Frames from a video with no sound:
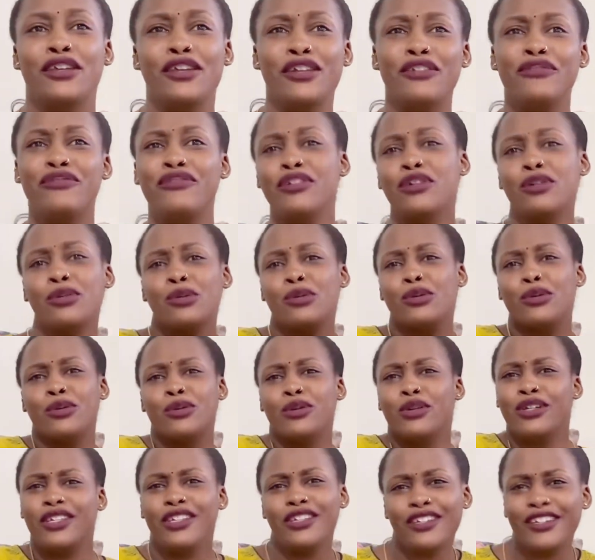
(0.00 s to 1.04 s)
feel
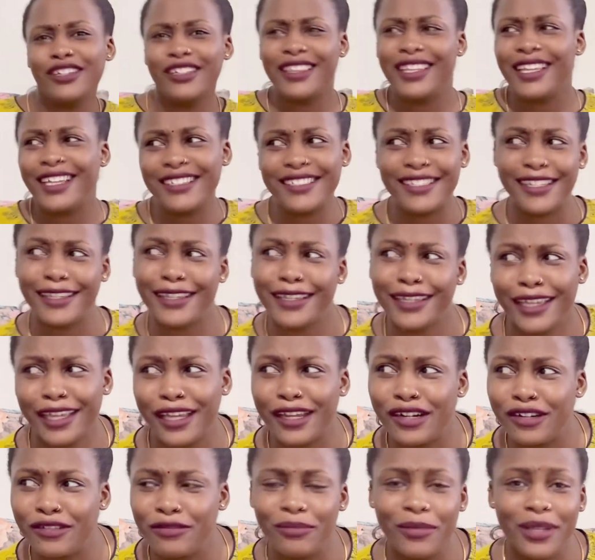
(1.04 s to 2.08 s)
good, like taking
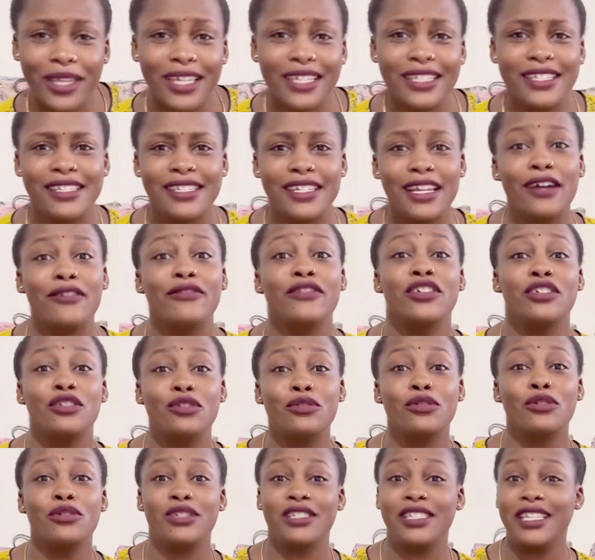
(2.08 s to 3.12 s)
care of me and stuff, it
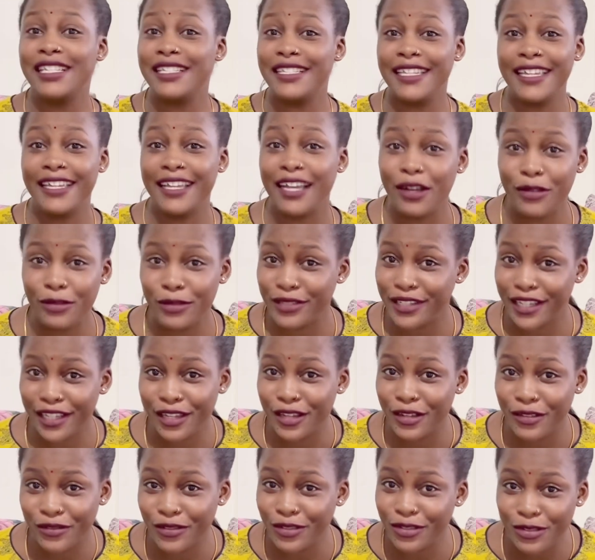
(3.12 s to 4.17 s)
grows just like how you take
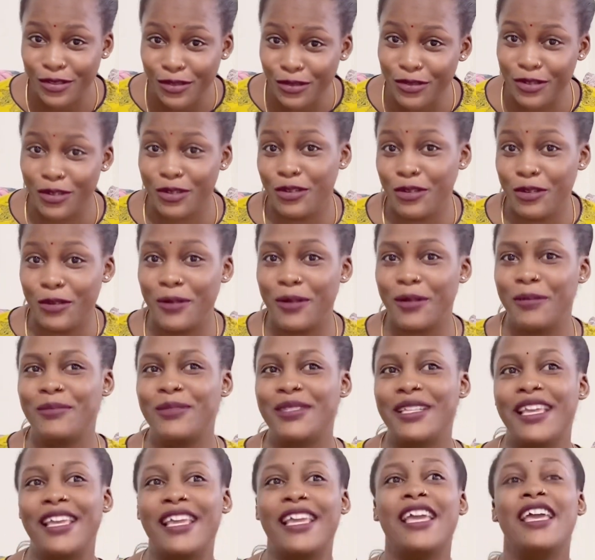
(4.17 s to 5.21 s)
care of your children. You know what I'm
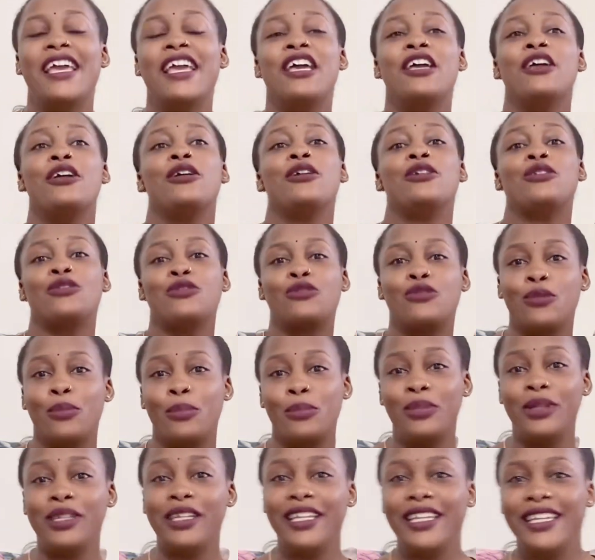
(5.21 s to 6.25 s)
saying? So
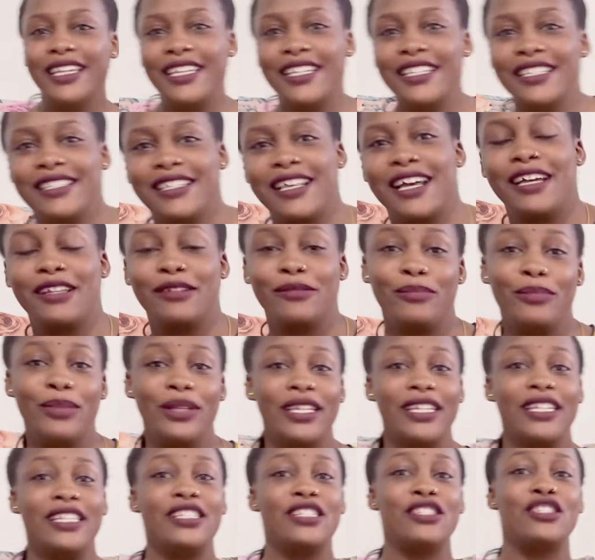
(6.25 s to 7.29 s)
please
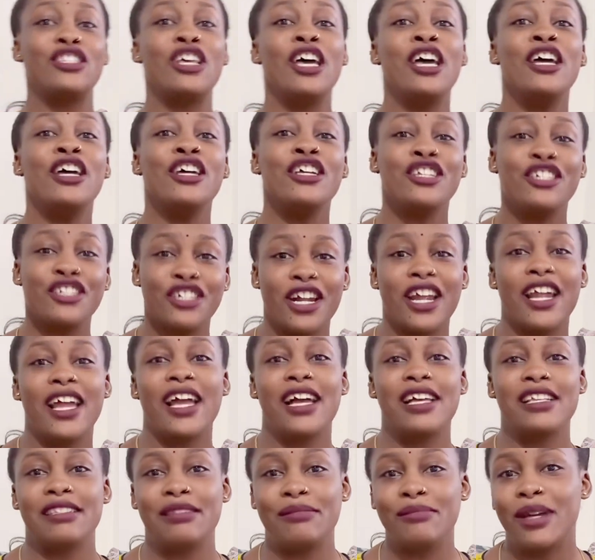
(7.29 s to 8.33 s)
try
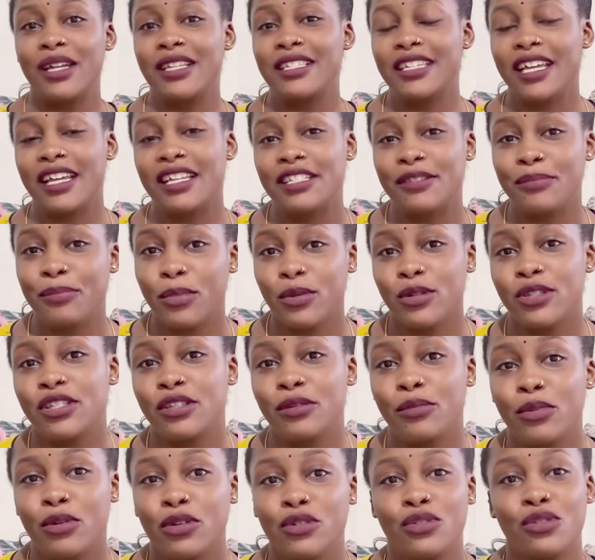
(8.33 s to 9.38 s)
as much as
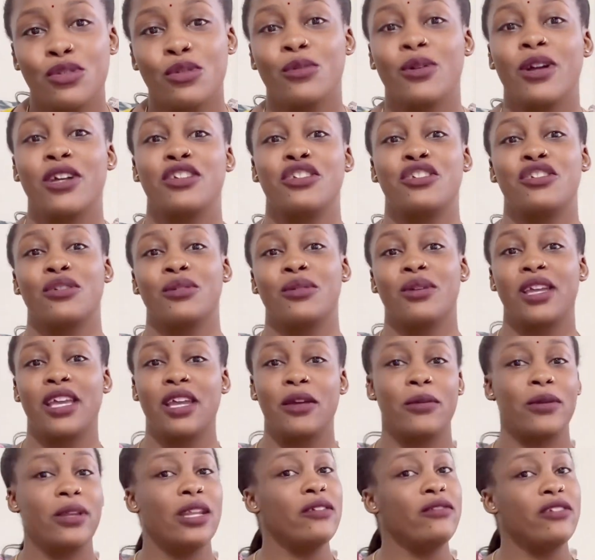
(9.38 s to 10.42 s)
possible to wash your hair.
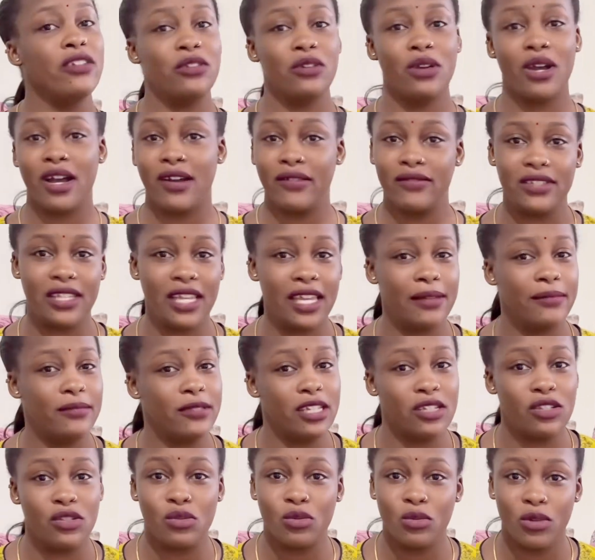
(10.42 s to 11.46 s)
Whenever you have time,
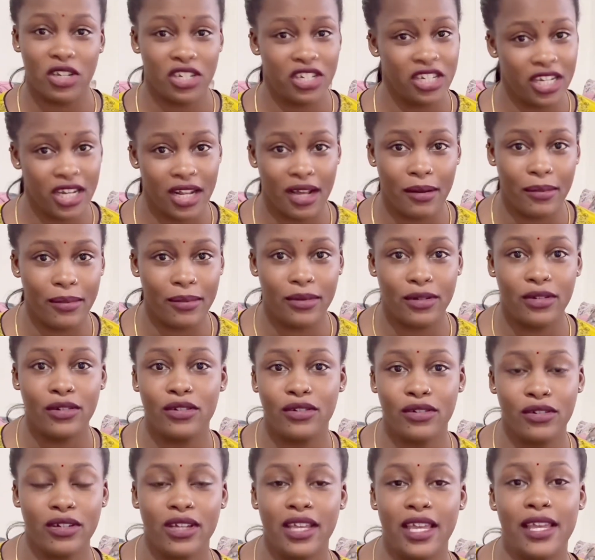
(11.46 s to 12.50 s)
just wash it out.
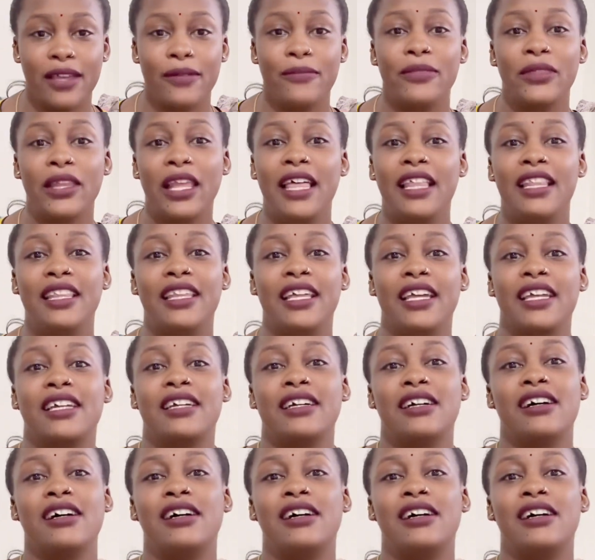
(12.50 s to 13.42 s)
Okay, like